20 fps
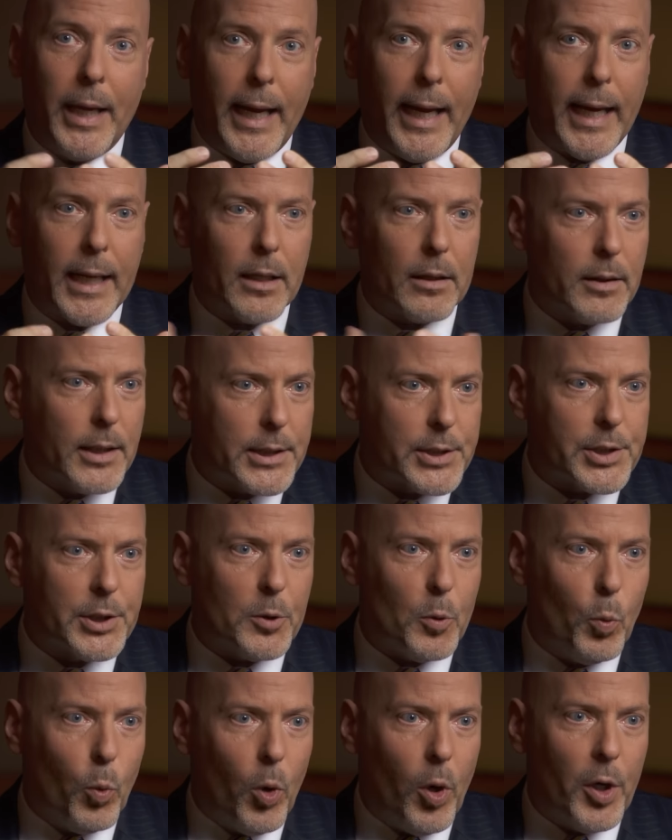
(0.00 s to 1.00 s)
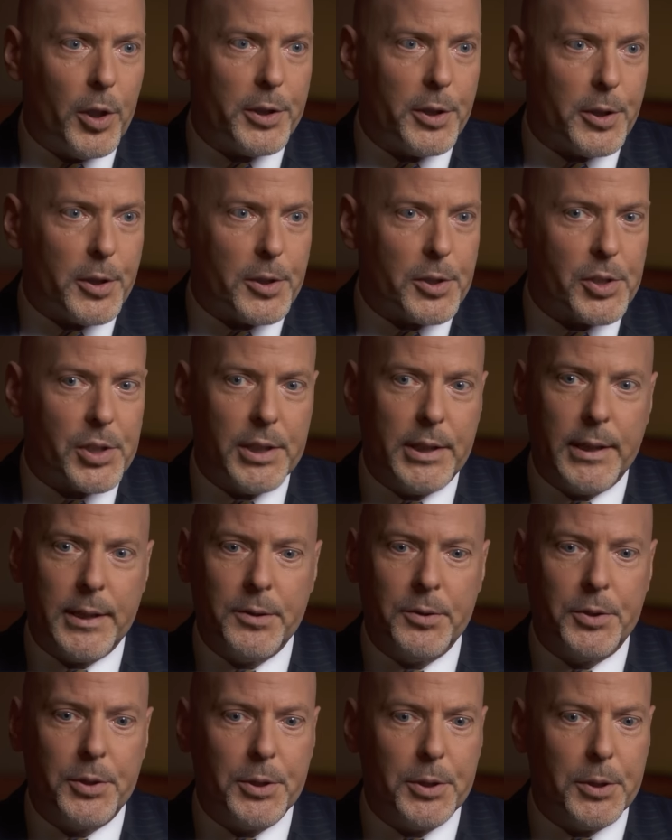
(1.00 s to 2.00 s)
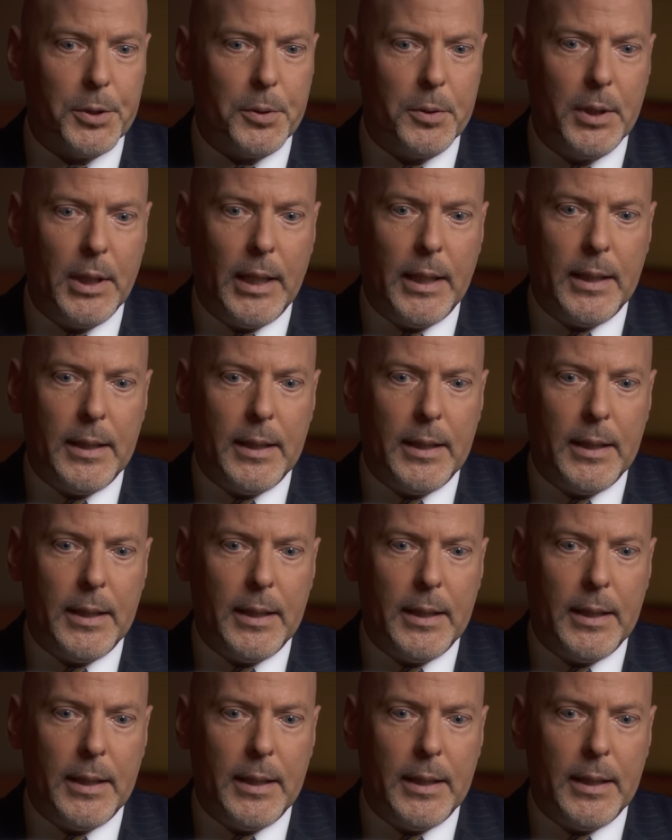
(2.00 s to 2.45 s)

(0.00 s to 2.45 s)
adolescent warriors into